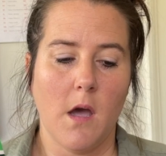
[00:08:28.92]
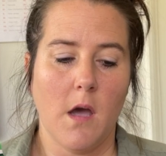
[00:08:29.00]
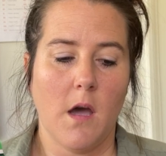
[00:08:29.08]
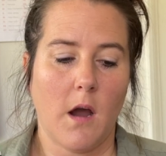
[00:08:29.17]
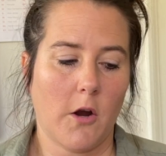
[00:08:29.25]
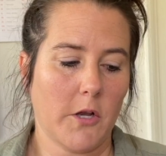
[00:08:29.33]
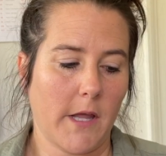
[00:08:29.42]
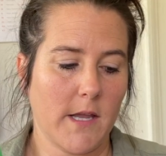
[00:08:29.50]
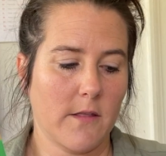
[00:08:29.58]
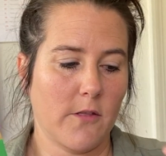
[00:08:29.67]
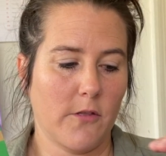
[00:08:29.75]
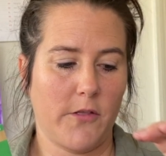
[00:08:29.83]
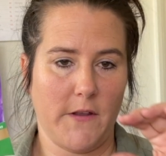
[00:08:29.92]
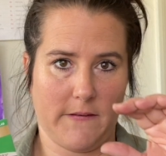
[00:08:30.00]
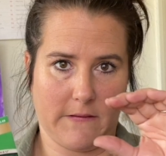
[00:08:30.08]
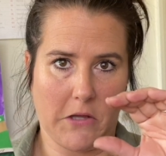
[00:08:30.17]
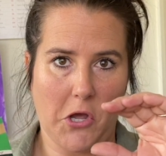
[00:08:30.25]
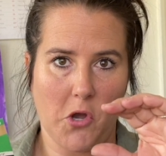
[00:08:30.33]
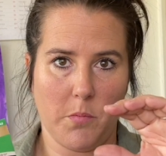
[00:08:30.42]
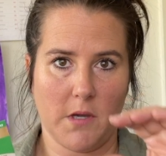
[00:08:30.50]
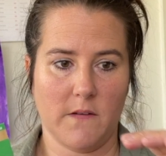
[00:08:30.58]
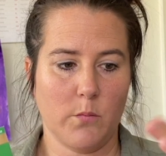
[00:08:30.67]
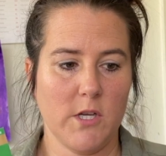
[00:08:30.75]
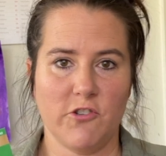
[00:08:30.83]
are like this low
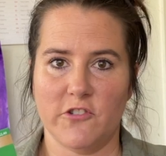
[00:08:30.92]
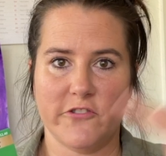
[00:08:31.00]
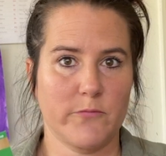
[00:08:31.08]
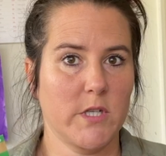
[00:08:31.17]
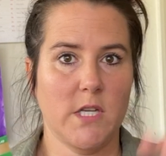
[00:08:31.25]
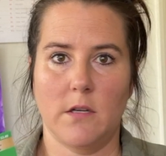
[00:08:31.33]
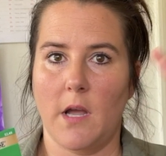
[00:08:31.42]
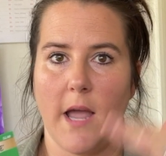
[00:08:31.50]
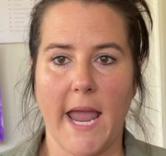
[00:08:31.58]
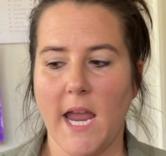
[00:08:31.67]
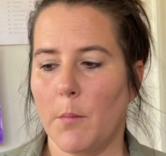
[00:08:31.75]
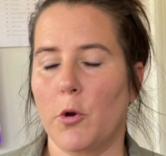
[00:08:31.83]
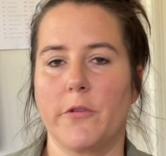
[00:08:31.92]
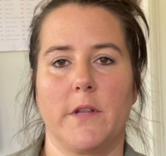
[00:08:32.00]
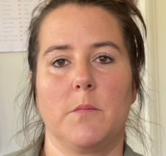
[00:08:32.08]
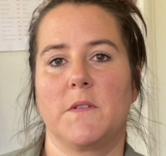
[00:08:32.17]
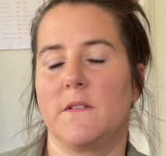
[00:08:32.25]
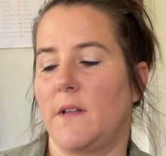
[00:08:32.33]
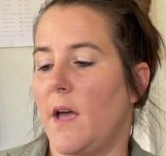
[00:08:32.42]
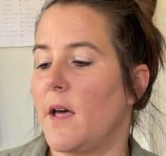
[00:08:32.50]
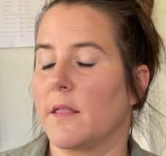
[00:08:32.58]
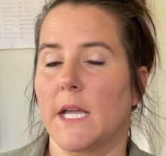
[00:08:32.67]
because we hammer them to death.